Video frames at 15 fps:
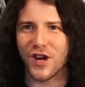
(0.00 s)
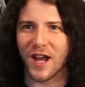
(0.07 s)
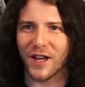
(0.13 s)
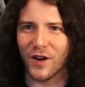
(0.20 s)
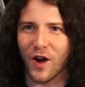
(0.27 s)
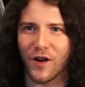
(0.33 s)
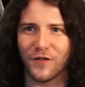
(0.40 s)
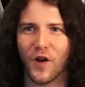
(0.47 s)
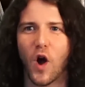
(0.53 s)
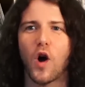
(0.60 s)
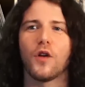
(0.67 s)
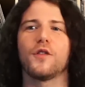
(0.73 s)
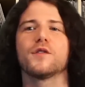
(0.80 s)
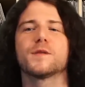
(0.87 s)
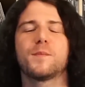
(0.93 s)
checking off
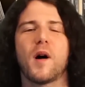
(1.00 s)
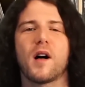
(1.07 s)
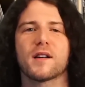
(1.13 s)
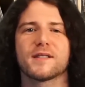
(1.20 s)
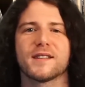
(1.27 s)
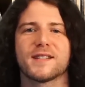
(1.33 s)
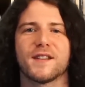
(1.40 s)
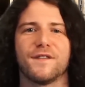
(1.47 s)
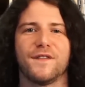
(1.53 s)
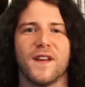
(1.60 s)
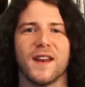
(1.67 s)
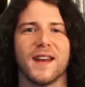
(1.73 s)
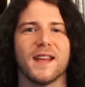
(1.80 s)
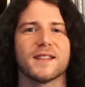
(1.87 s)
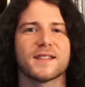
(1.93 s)
all those boxes to
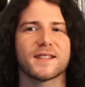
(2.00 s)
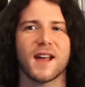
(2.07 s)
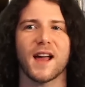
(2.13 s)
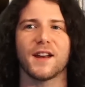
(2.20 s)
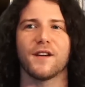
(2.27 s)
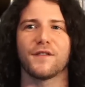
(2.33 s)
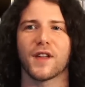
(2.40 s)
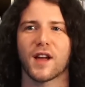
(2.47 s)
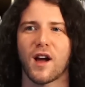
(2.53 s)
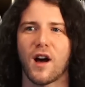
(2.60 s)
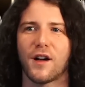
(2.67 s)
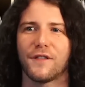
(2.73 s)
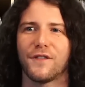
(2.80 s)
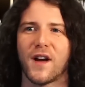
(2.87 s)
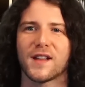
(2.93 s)
fit inside of the
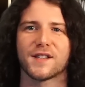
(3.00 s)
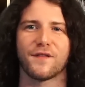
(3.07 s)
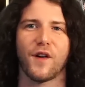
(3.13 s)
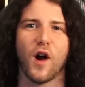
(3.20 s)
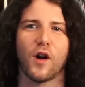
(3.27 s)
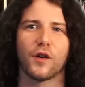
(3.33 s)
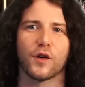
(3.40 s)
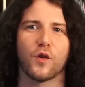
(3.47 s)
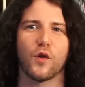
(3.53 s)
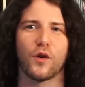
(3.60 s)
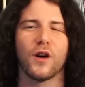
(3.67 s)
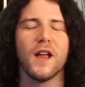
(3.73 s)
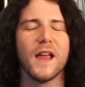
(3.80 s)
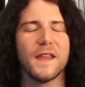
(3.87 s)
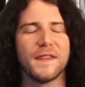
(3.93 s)
confines of
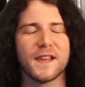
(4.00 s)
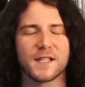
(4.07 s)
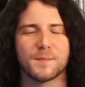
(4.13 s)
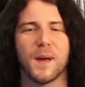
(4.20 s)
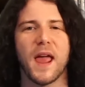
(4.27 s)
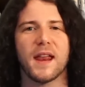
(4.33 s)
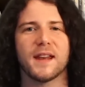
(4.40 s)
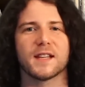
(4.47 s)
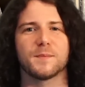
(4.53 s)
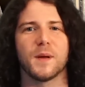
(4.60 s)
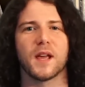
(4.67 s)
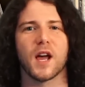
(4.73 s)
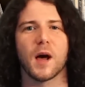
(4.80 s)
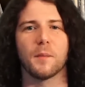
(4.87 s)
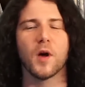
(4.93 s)
hardcore, this band has
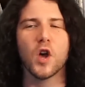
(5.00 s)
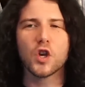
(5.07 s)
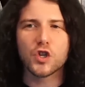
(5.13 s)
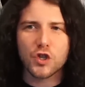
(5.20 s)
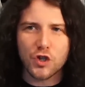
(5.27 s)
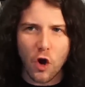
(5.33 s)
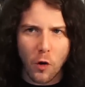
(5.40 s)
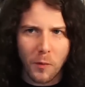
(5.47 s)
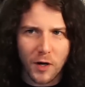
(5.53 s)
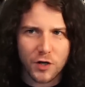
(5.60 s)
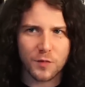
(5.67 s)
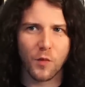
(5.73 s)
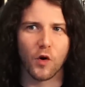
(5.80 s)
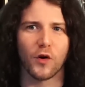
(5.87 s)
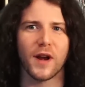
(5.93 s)
become so
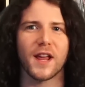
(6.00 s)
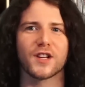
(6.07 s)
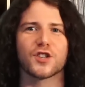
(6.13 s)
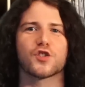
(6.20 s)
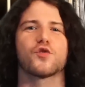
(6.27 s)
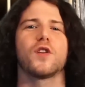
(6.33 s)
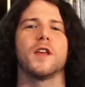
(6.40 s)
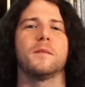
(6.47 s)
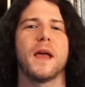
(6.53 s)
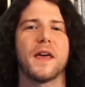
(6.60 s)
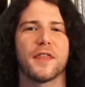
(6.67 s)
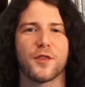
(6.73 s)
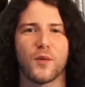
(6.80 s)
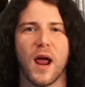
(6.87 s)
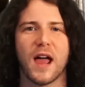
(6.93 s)
much more extreme
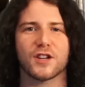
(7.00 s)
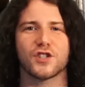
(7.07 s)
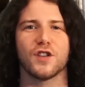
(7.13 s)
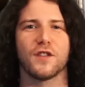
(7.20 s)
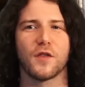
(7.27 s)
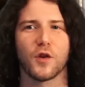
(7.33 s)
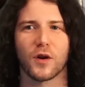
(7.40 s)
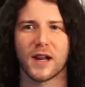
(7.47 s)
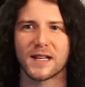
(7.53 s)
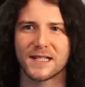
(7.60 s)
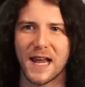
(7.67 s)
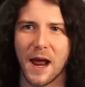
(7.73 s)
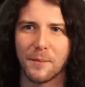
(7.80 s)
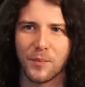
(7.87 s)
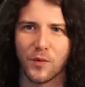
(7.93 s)
and thrashy than their
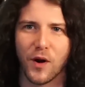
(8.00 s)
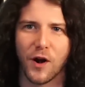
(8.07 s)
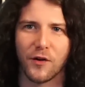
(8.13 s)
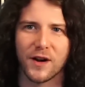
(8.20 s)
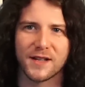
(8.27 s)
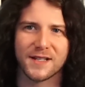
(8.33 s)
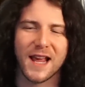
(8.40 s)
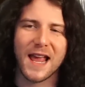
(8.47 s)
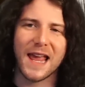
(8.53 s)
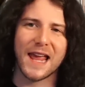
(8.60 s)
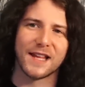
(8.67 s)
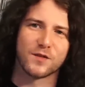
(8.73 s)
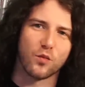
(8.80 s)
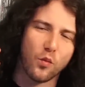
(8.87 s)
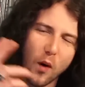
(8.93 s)
contemporaries.
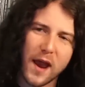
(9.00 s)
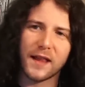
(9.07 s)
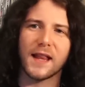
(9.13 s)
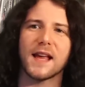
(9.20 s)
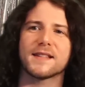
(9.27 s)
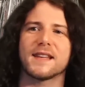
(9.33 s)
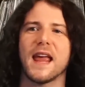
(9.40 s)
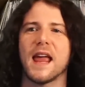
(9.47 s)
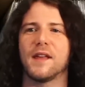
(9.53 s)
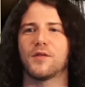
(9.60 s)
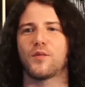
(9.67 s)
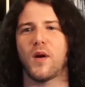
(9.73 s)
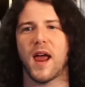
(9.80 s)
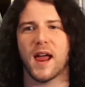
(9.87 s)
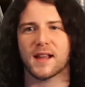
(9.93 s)
It's way less
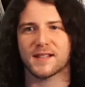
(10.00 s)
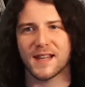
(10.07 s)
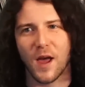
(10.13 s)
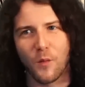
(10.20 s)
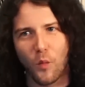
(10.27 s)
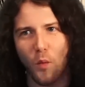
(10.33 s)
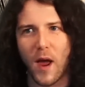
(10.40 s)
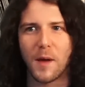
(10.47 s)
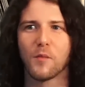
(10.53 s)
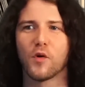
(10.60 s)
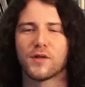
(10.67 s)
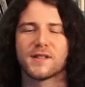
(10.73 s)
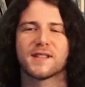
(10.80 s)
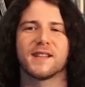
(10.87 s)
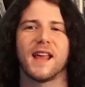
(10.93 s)
Anthrax and way
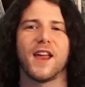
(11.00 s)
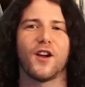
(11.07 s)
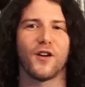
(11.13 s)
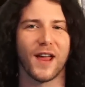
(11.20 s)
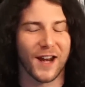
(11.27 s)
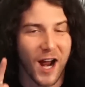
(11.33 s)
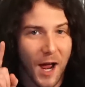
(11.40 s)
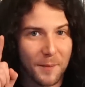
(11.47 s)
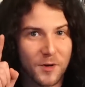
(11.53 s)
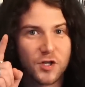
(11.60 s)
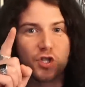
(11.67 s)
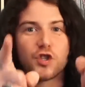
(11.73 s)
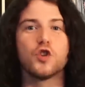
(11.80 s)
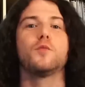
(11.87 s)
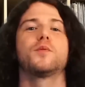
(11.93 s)
more Slayer, and I'm
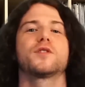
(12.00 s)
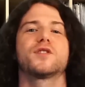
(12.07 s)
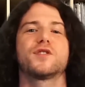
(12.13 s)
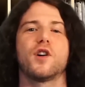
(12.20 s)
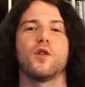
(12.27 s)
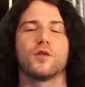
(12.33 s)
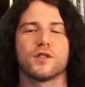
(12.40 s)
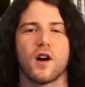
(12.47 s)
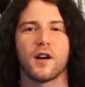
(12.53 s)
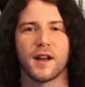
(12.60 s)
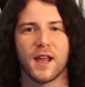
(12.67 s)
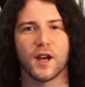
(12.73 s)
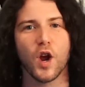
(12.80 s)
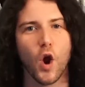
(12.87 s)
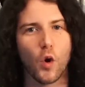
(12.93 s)
super stoked
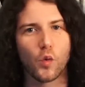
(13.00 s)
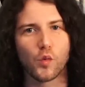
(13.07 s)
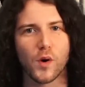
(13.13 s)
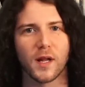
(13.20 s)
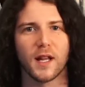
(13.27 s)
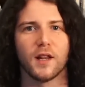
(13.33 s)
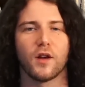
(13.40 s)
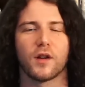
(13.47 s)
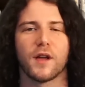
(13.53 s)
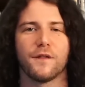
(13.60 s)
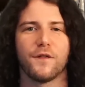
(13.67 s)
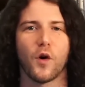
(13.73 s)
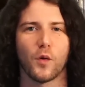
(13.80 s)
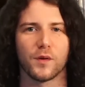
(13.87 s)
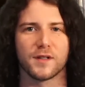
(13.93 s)
on it. Really looking
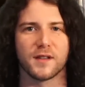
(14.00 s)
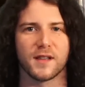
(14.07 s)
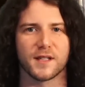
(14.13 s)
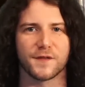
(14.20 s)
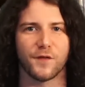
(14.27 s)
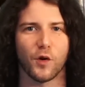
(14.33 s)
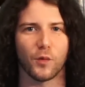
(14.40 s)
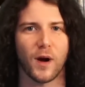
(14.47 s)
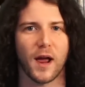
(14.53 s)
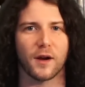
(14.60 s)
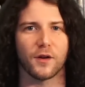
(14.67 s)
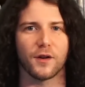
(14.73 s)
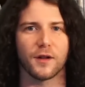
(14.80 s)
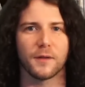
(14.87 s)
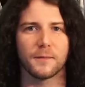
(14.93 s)
forward to this full
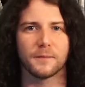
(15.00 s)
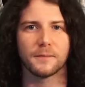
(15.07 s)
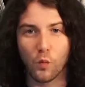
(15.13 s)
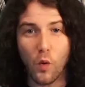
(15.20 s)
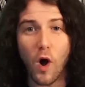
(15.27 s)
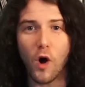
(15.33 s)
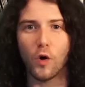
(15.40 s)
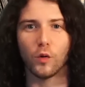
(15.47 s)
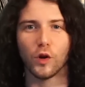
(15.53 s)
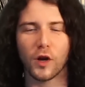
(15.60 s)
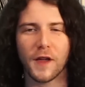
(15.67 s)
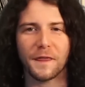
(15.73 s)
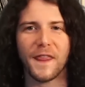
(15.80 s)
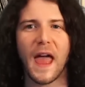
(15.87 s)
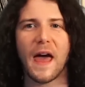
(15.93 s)
record. Whoa,
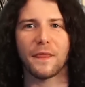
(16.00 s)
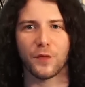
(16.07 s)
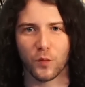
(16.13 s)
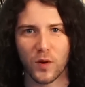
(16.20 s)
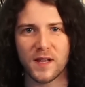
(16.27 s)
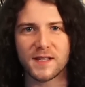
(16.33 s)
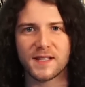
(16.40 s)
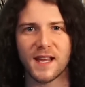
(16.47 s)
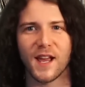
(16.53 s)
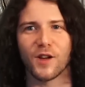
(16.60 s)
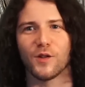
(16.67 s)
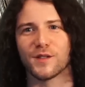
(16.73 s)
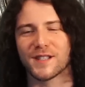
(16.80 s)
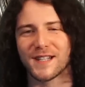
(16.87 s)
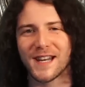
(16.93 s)
look at that. 3
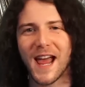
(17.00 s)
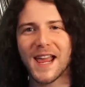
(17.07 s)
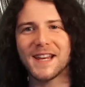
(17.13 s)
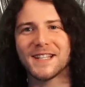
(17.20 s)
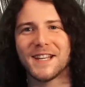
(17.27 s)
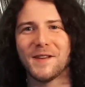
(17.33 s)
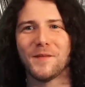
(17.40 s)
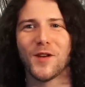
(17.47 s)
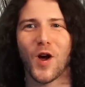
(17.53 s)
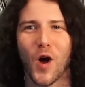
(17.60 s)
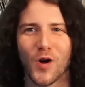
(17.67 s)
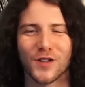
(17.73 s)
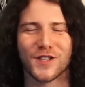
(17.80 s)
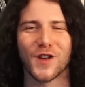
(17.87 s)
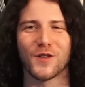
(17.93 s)
singles. Night Demon
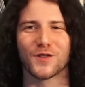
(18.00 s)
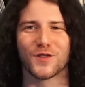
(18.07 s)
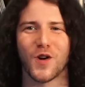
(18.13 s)
also